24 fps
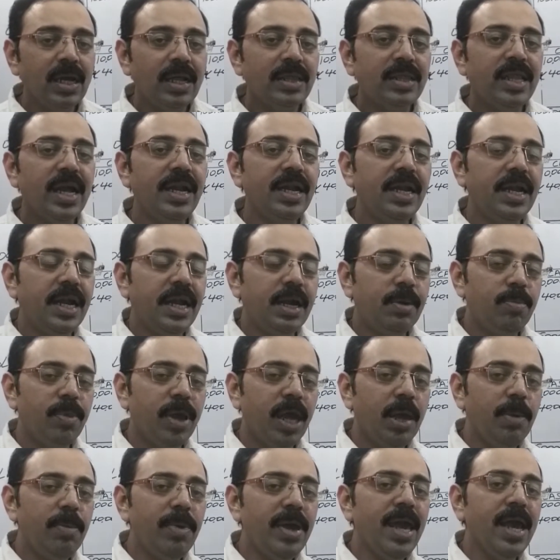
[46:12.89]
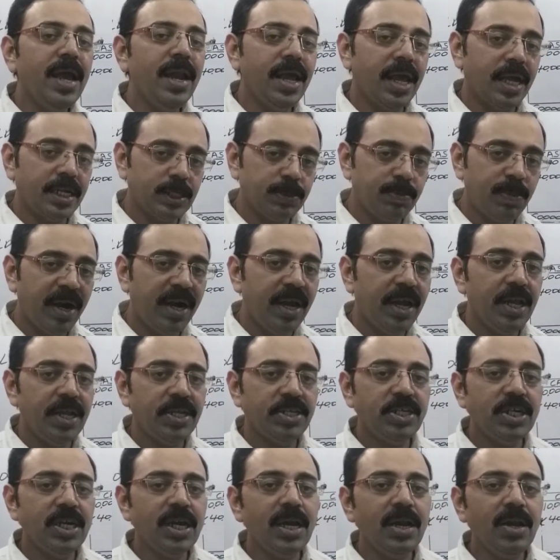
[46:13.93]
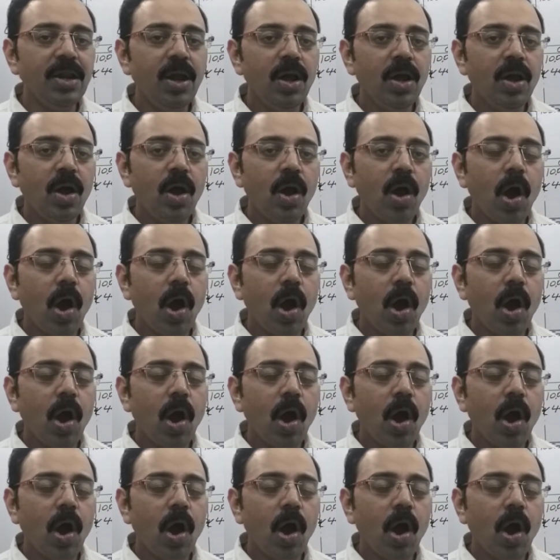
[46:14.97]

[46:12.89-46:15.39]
then it may be an expenditure